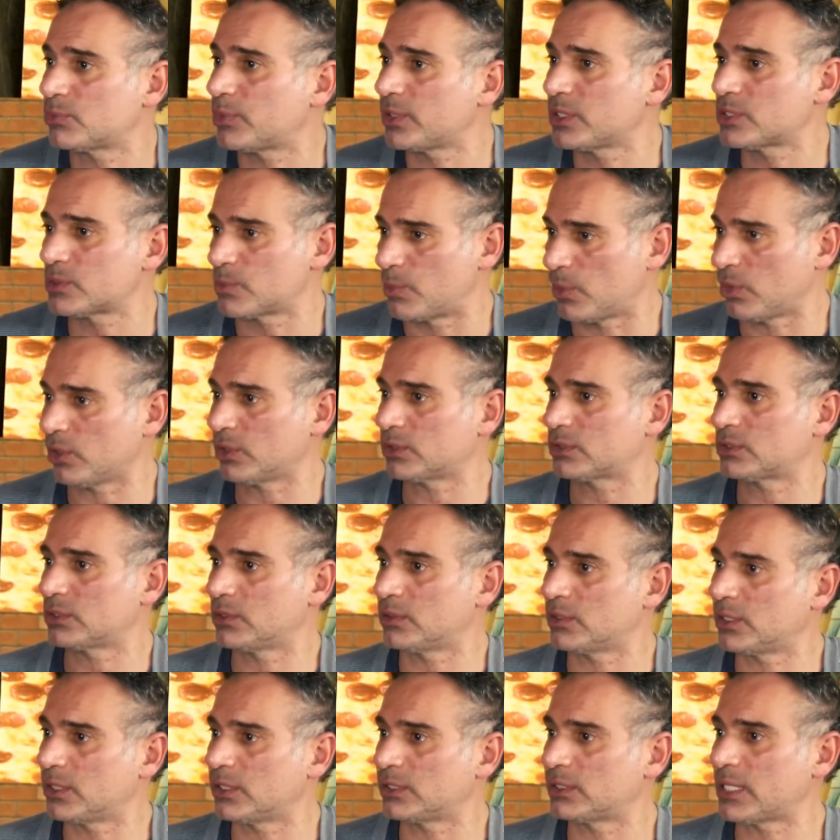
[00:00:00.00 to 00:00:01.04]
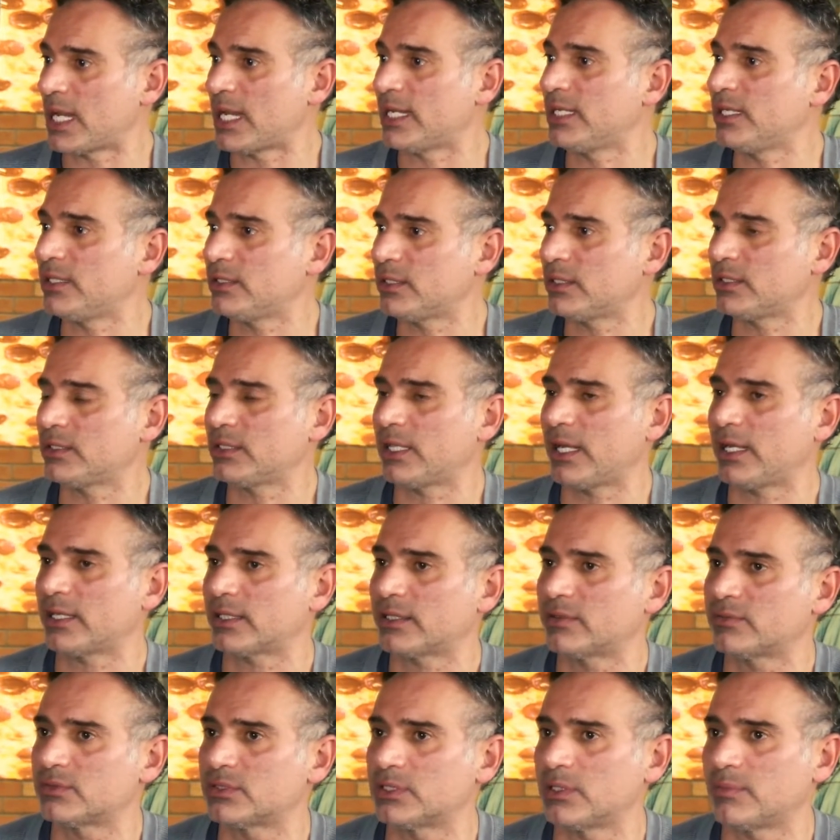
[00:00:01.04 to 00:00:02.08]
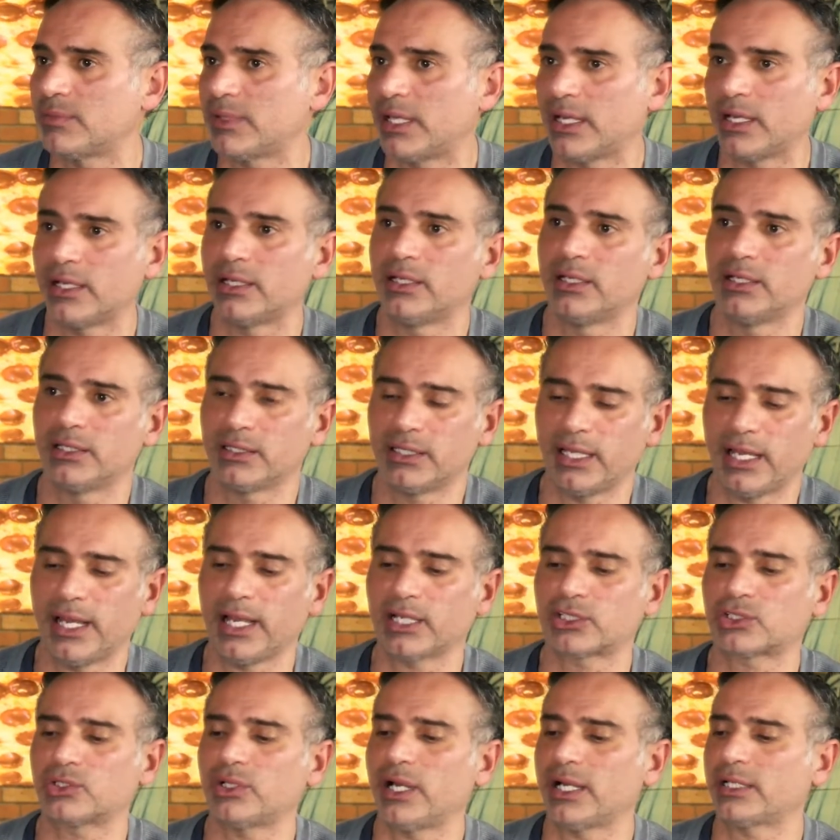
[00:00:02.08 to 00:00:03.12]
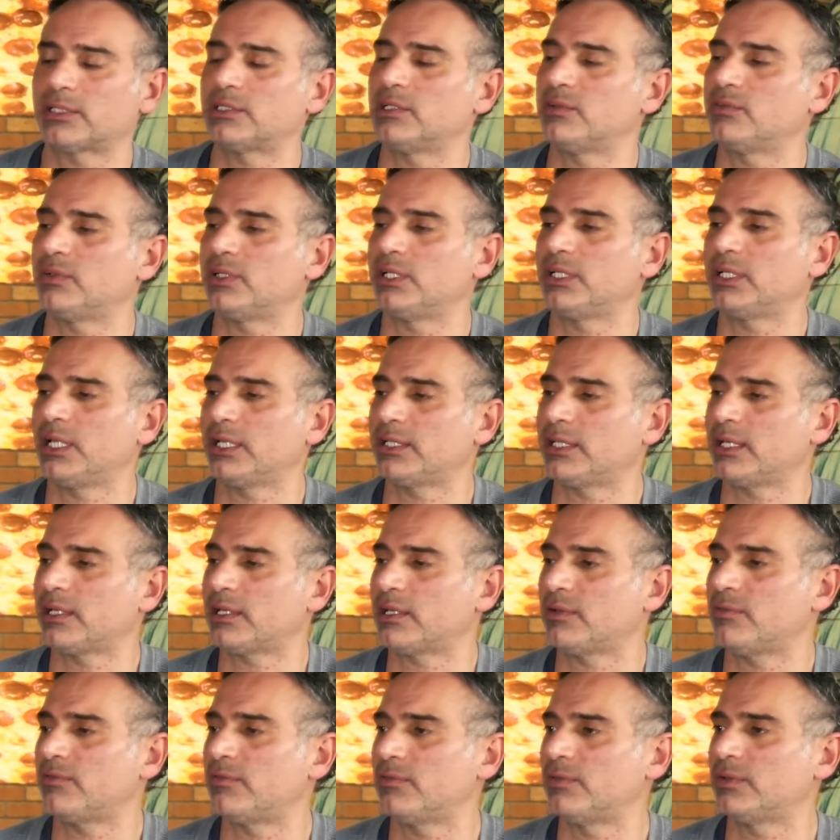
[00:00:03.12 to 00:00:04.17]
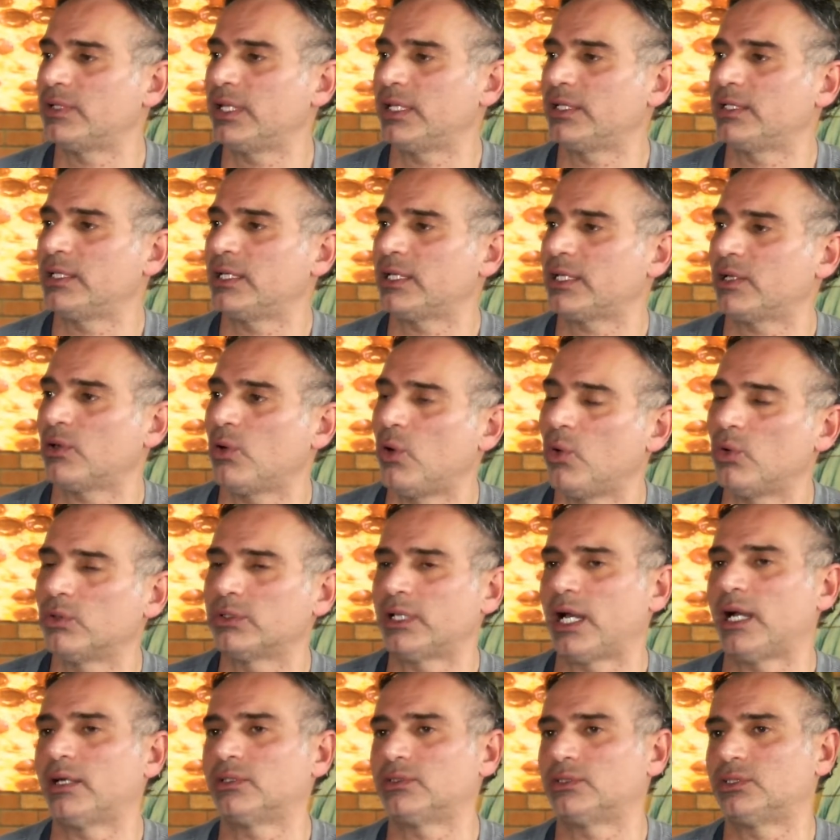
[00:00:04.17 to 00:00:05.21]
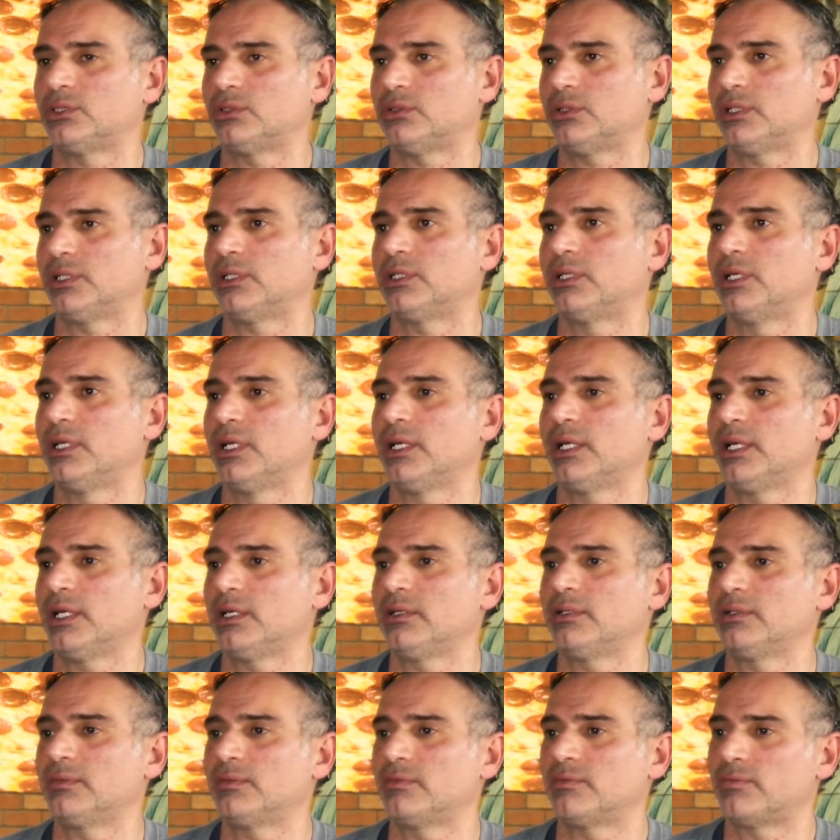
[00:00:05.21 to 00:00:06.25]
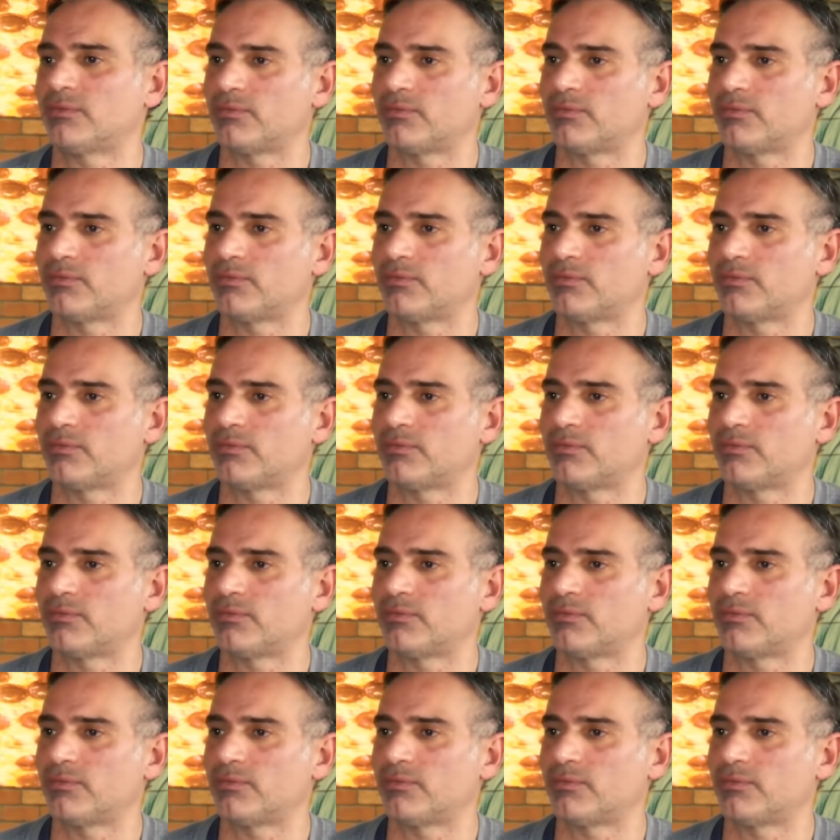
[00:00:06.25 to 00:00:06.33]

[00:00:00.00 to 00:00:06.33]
be sports. Anything that gives them that extra activity that they can hold on to and